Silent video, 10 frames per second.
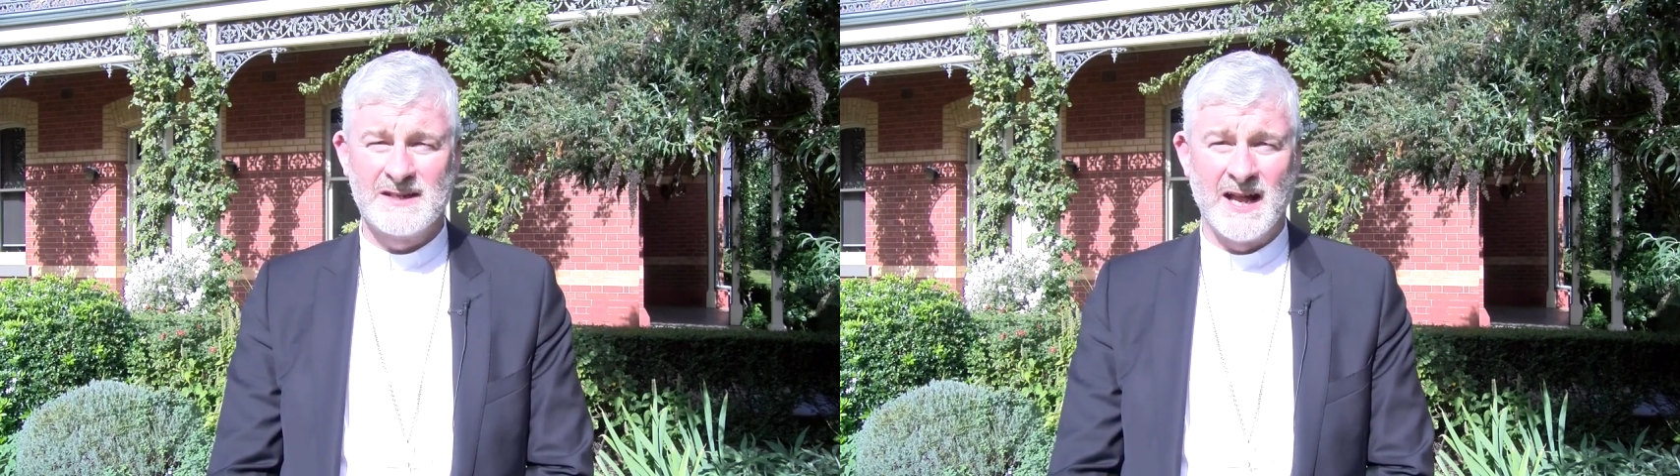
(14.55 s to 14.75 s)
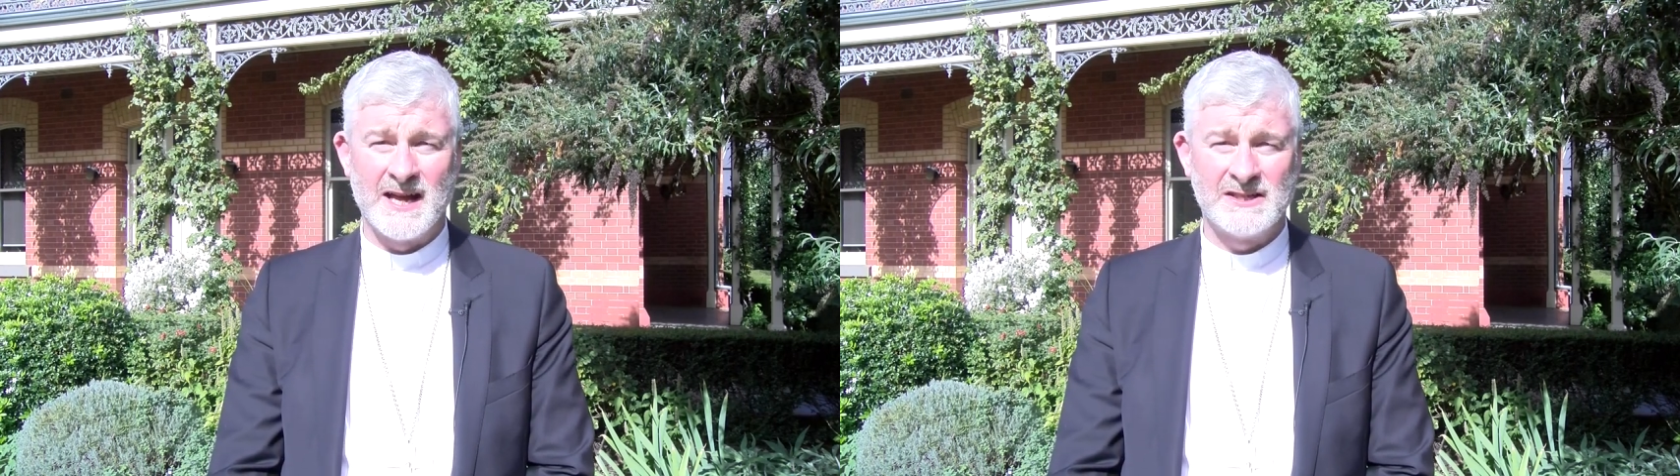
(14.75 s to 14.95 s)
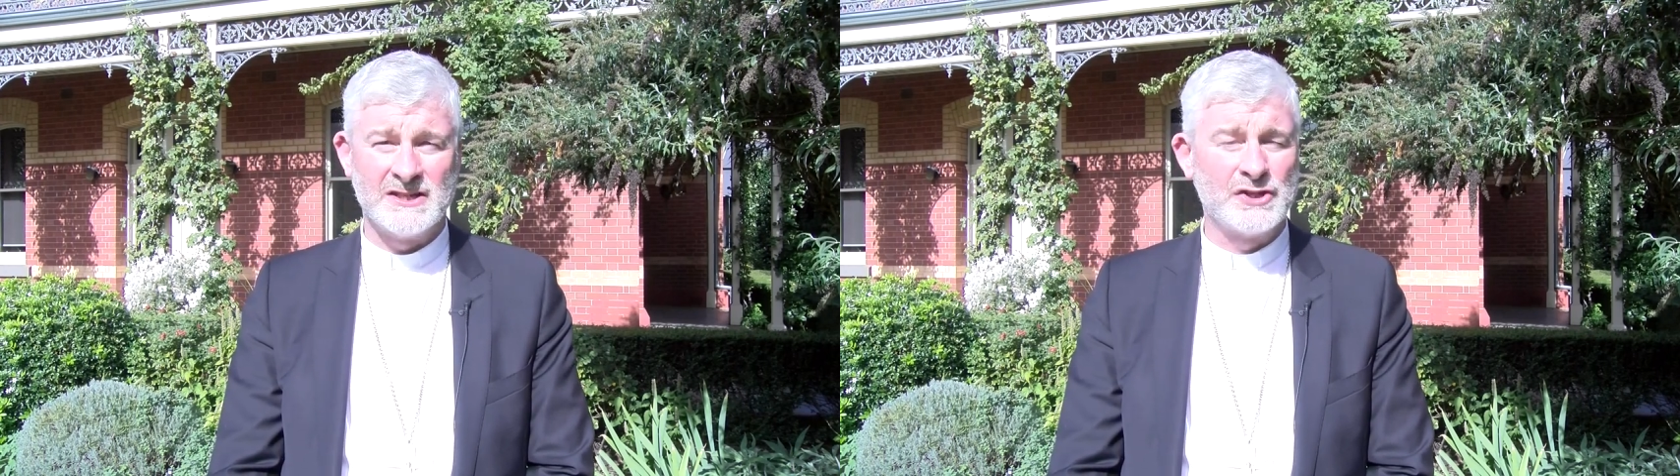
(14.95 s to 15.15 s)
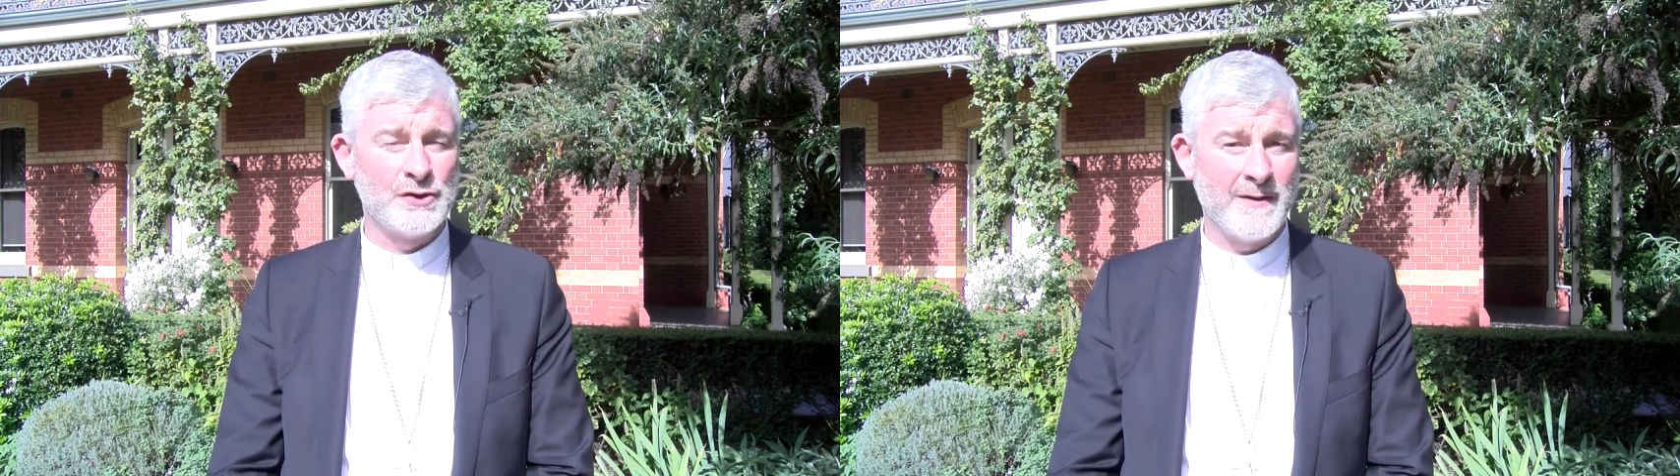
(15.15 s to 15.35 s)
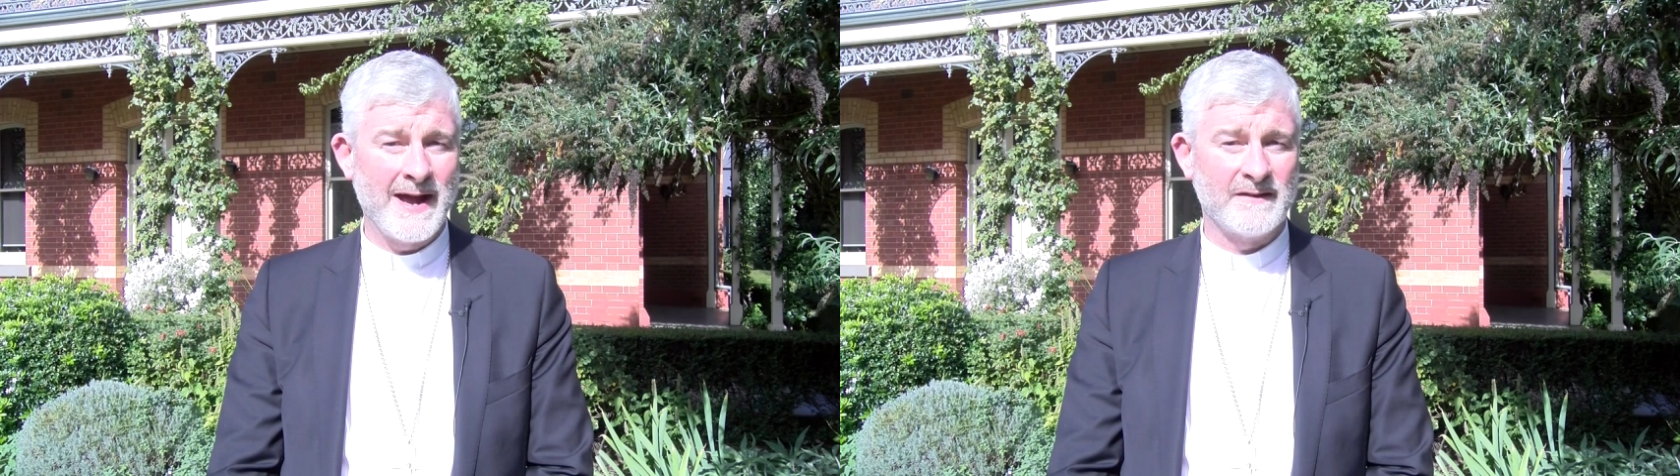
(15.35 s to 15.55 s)
classes
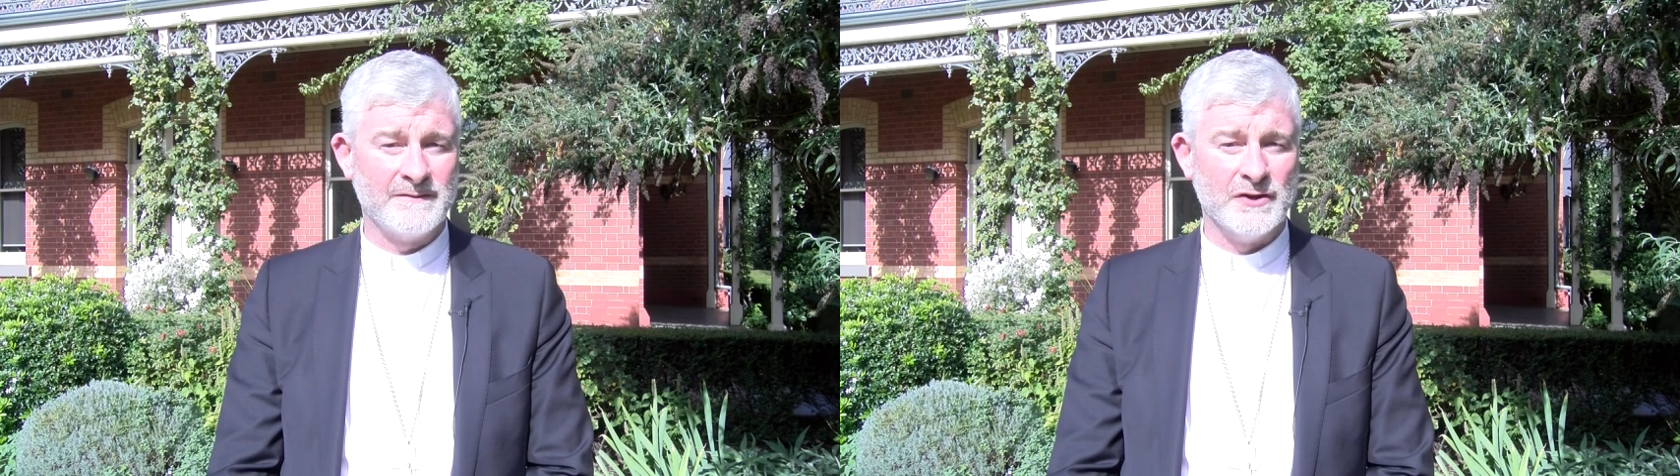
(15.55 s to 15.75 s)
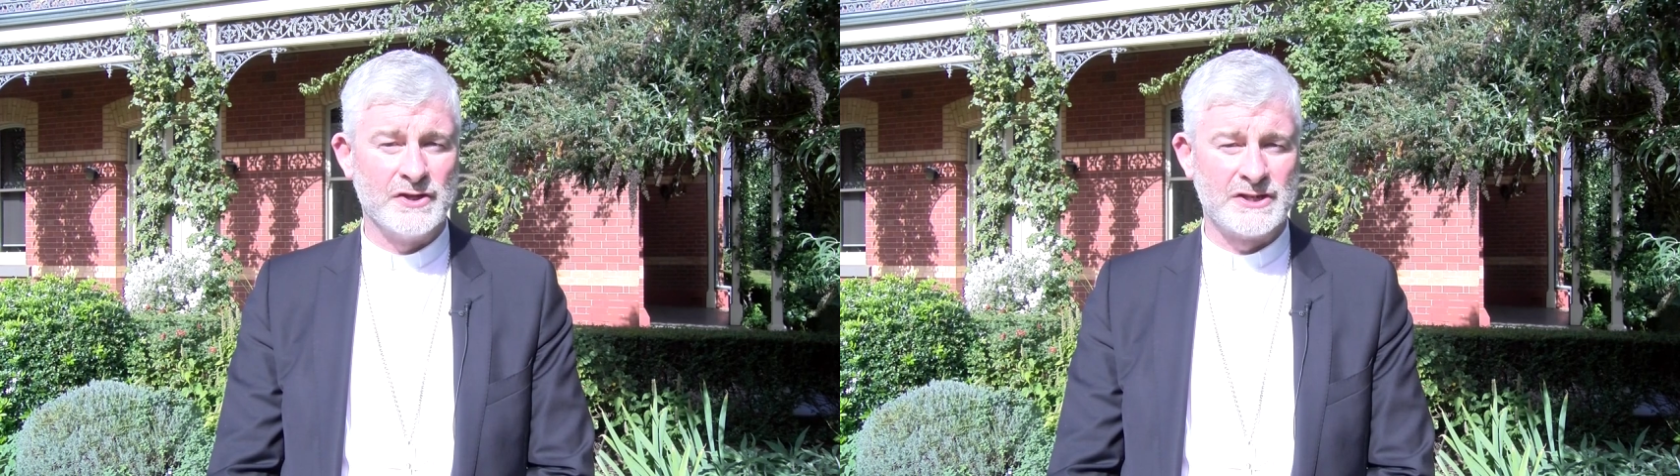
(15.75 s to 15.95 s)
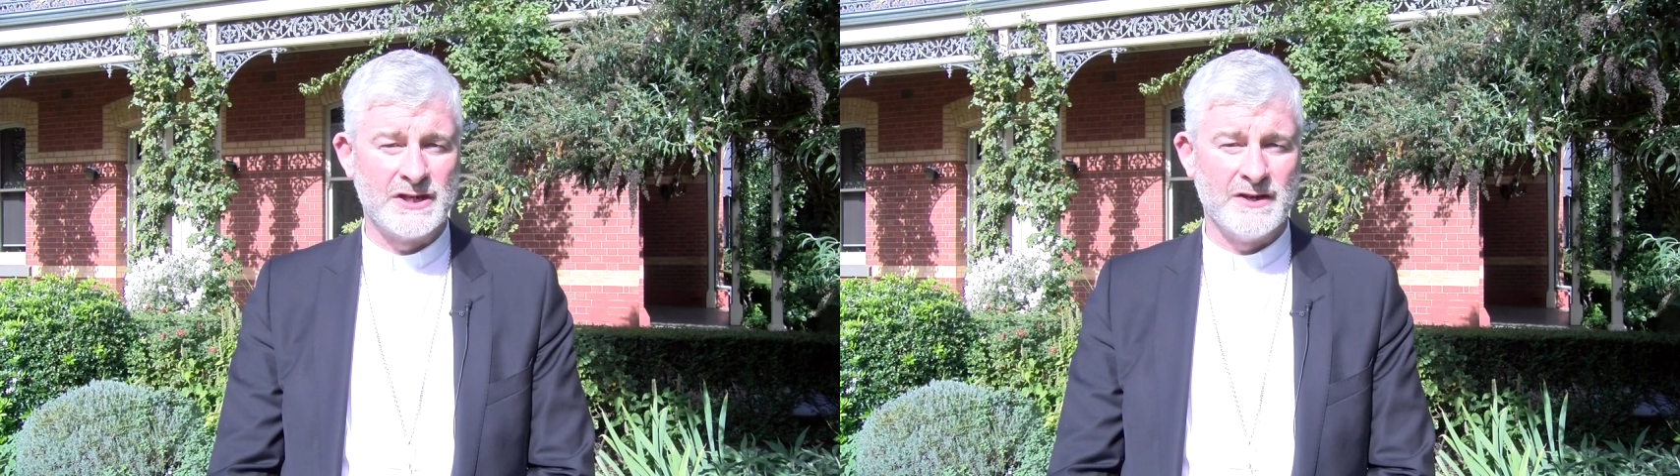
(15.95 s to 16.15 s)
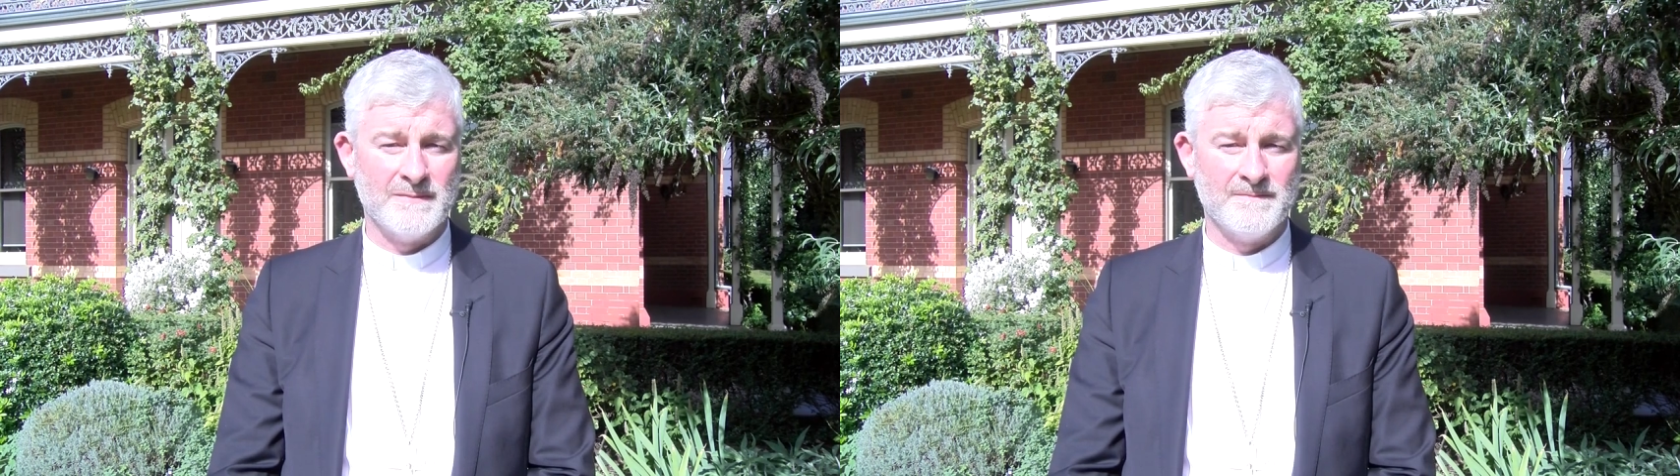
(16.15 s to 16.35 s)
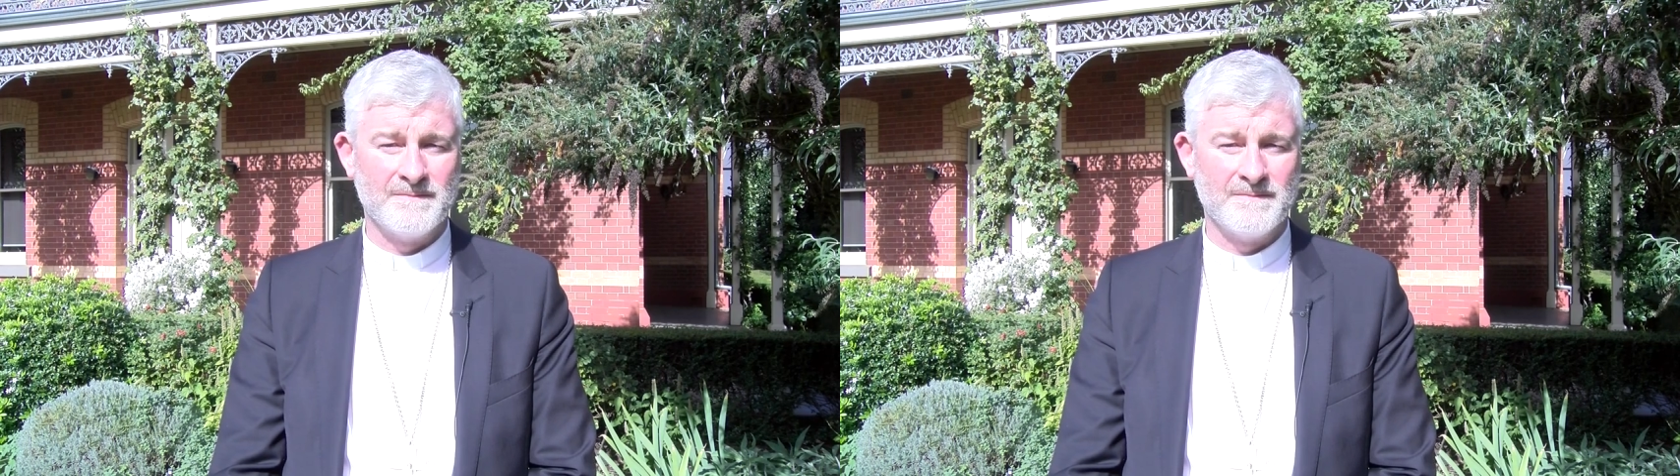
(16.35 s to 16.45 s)
throughout first term,